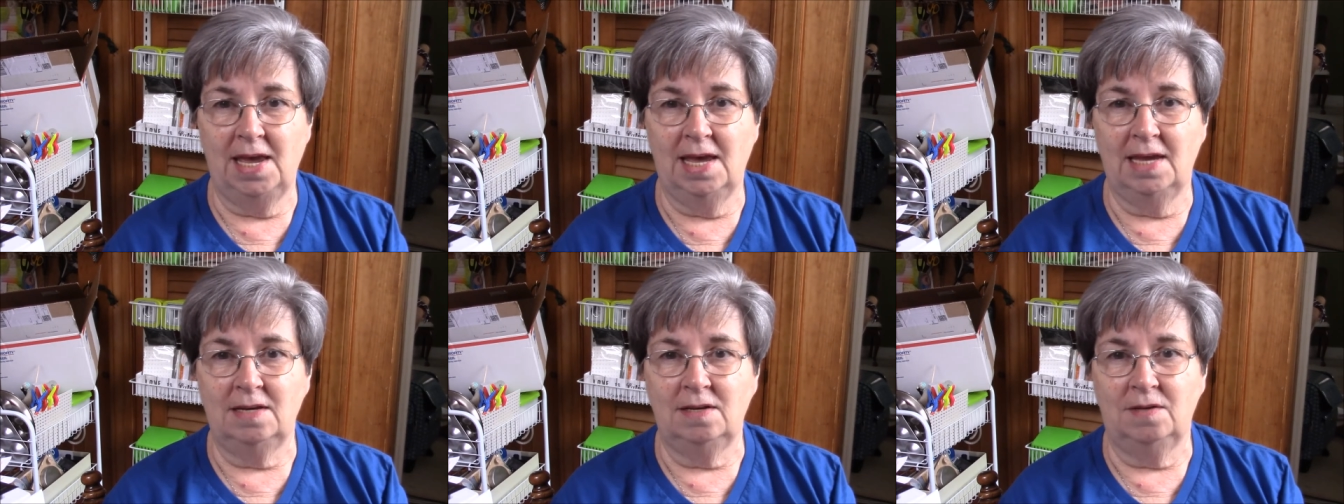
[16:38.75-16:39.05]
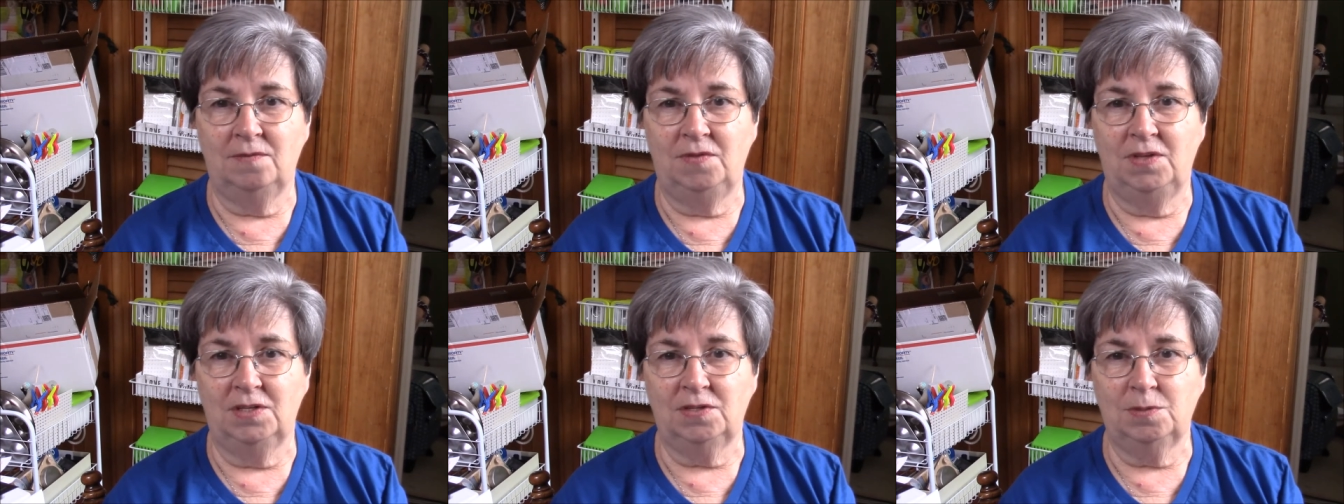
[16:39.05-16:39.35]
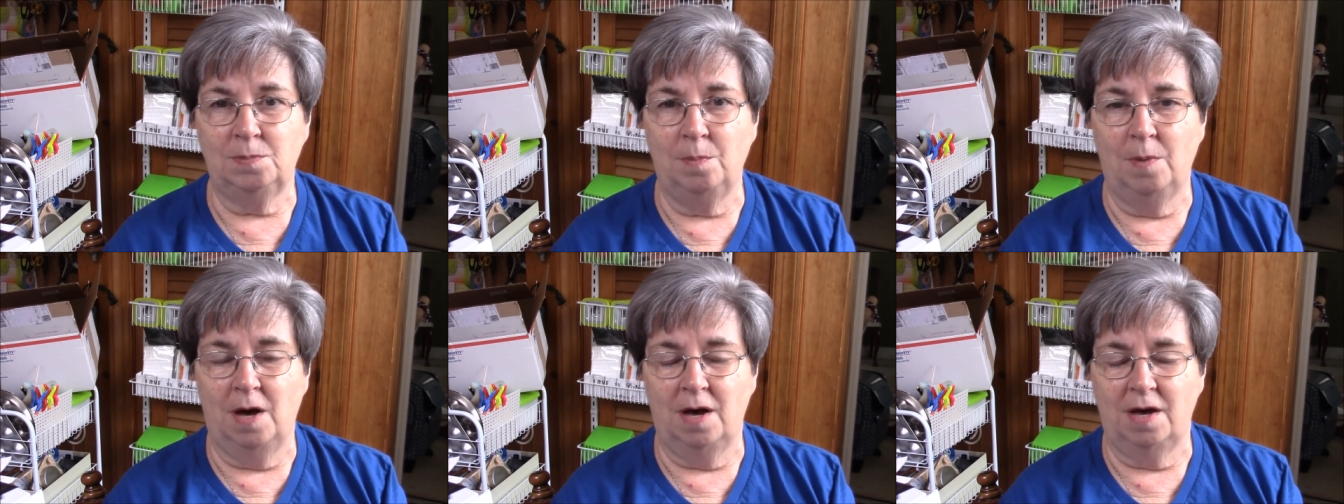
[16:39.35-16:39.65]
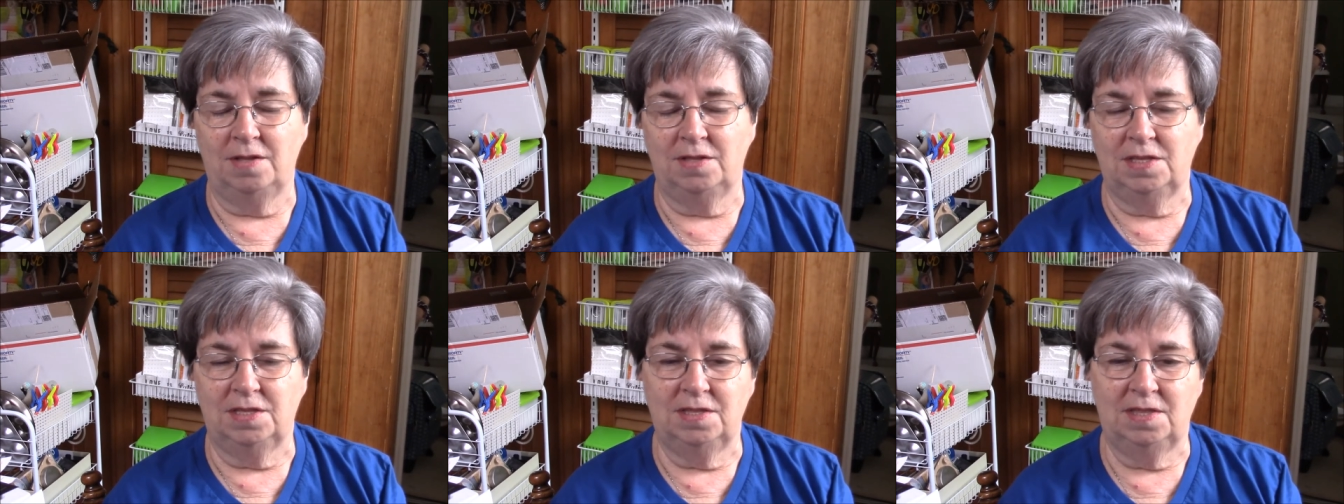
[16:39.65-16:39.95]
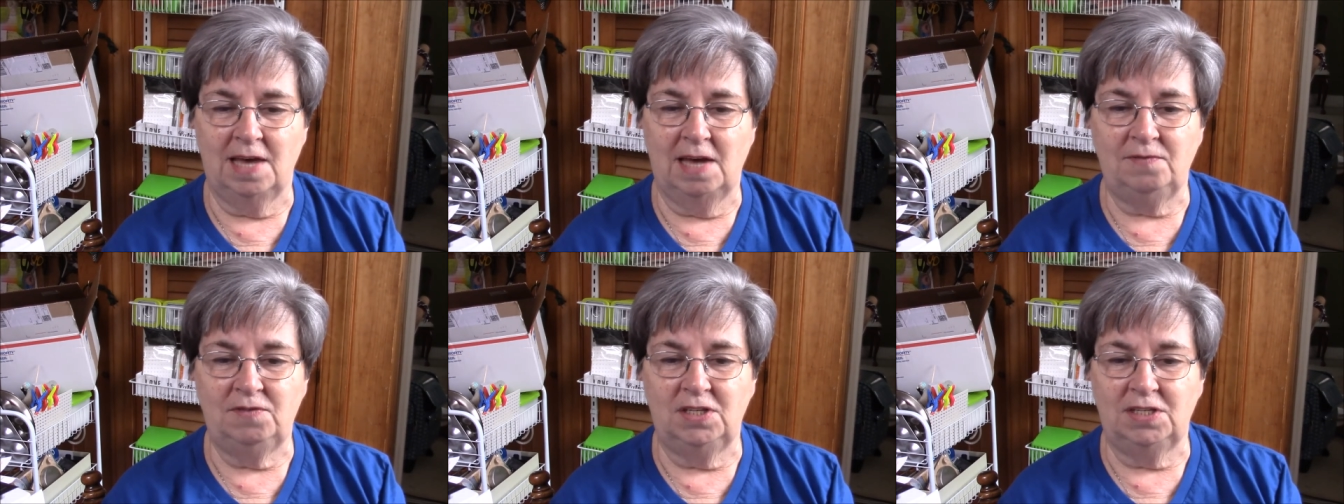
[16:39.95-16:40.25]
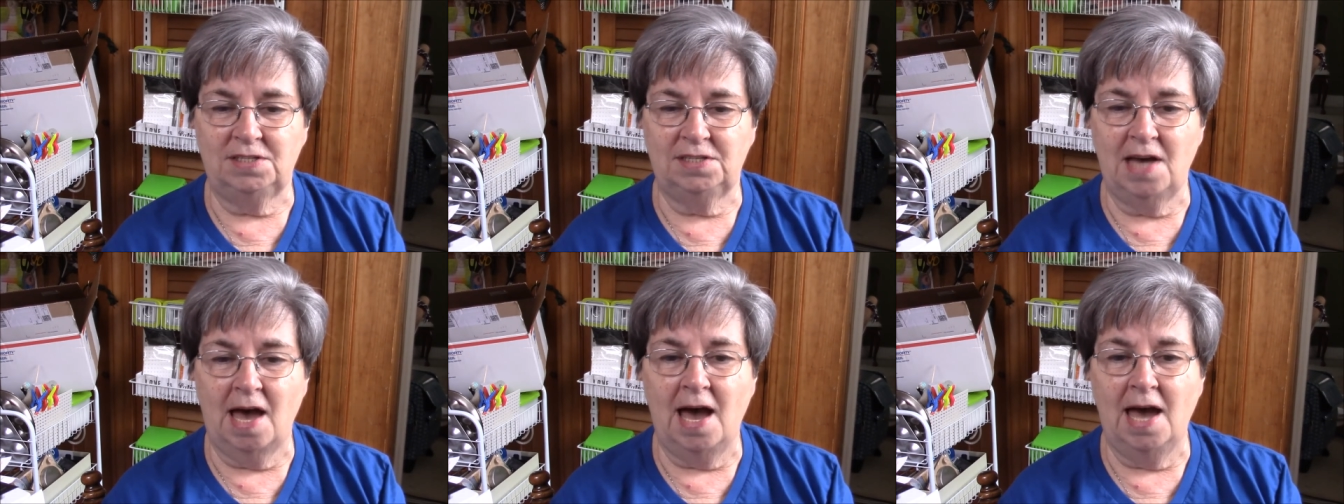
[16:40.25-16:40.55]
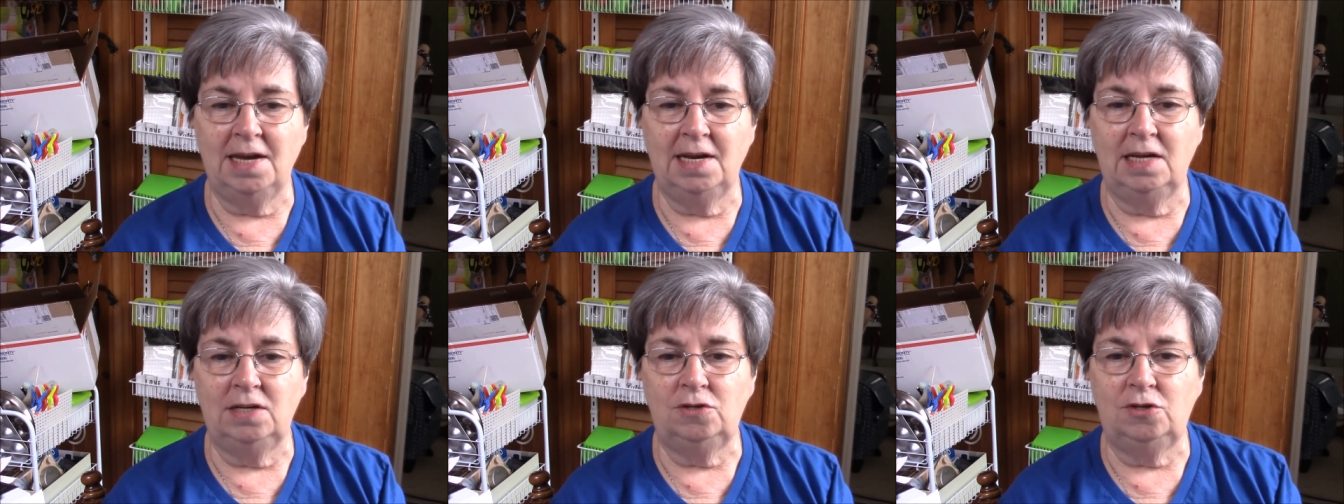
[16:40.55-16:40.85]
end of this month. They've
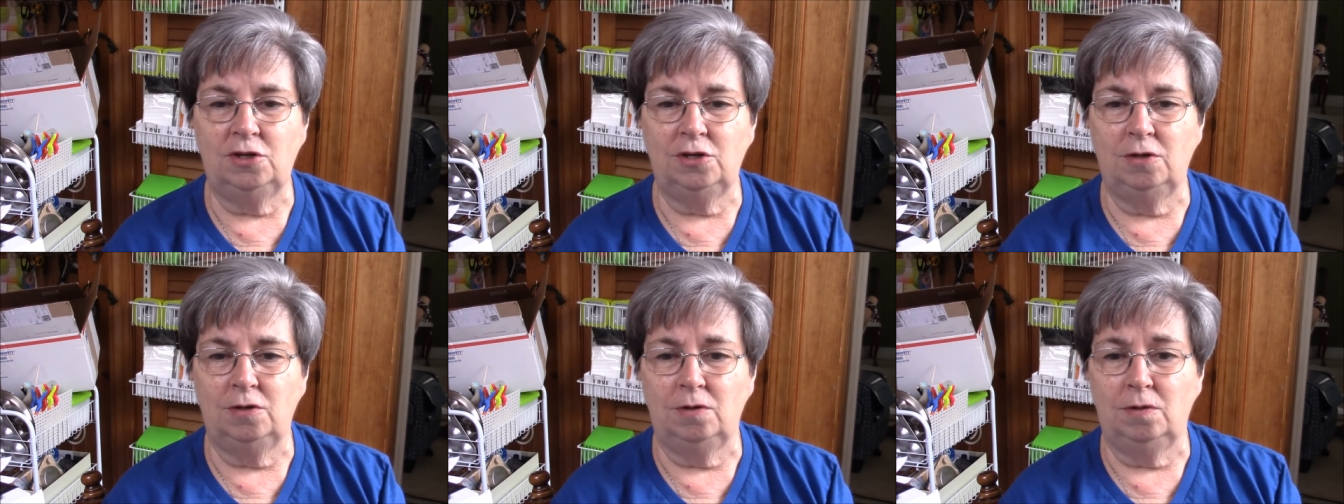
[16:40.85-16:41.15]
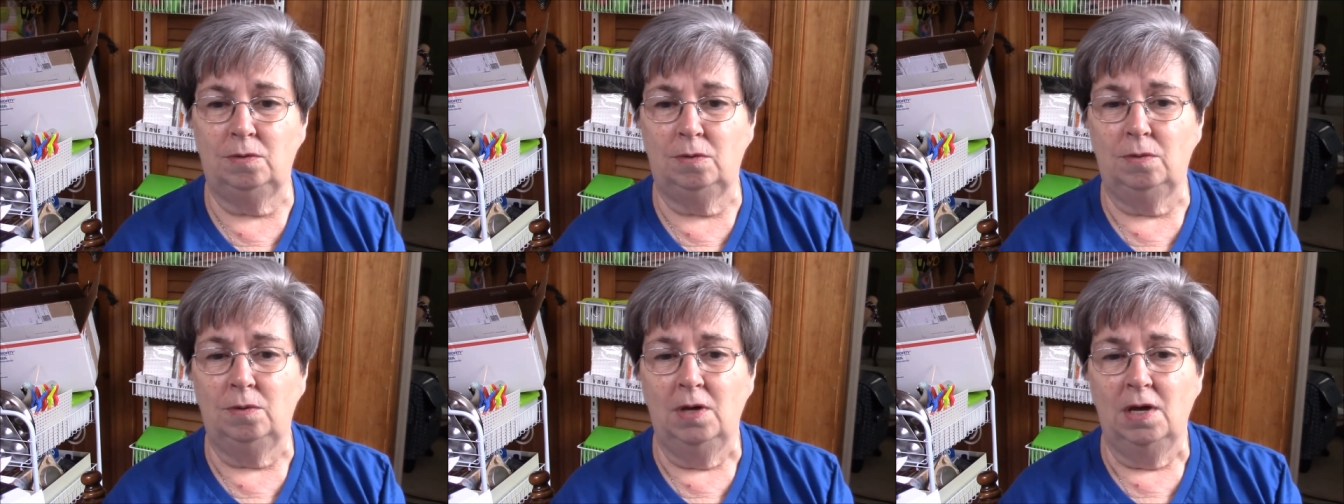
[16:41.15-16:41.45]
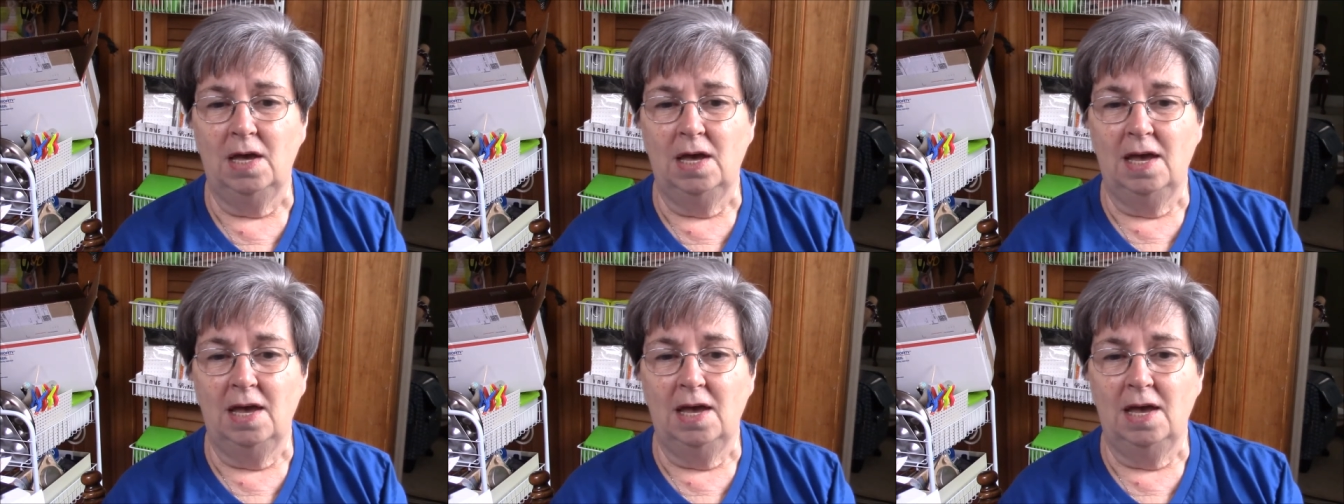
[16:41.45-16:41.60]
decided to,